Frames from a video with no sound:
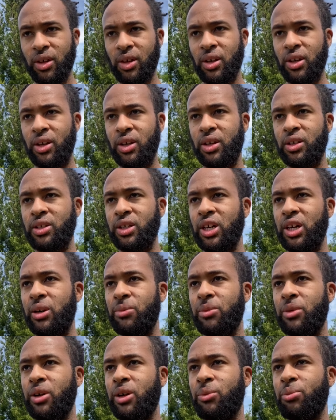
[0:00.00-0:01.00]

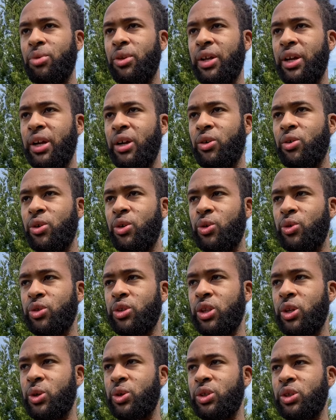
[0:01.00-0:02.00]
Anytime a plant grows
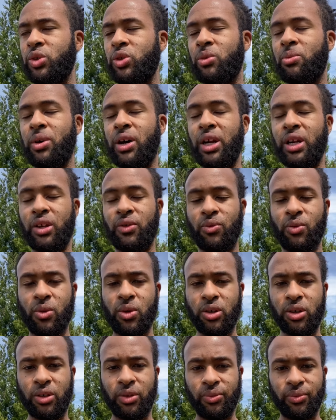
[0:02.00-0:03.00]
close to a body of
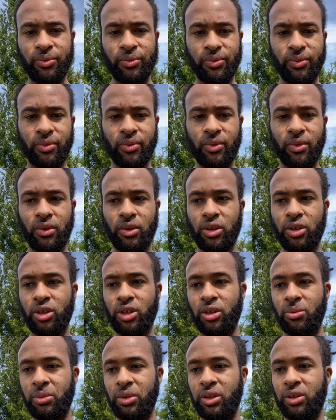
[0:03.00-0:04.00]
water, it's
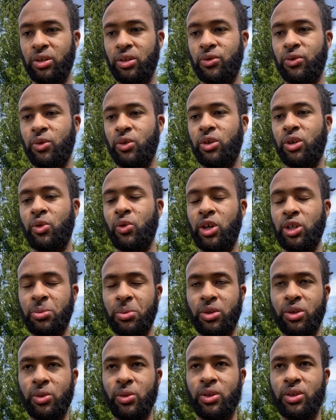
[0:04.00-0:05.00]
going to be good for your
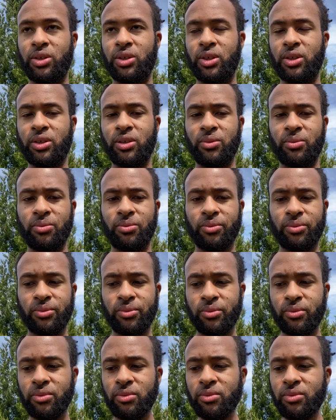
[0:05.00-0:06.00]
respiratory system.
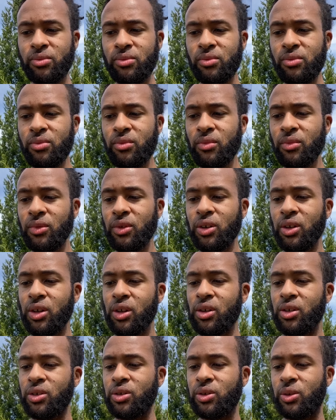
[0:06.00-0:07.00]

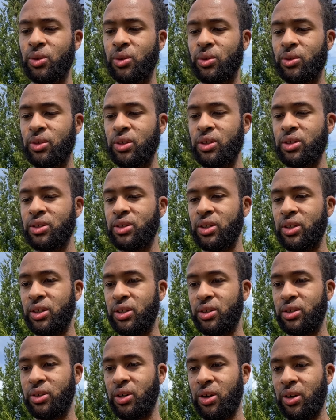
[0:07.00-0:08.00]
So these
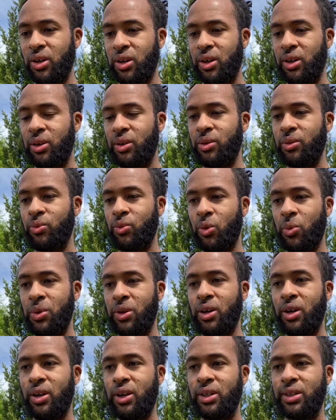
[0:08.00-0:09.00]
things are what we
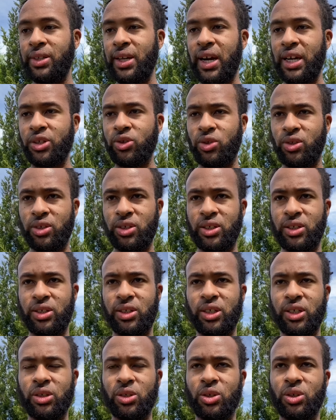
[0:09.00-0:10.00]
call doctrines and
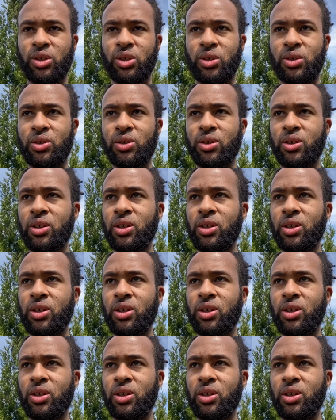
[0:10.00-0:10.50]
signatures,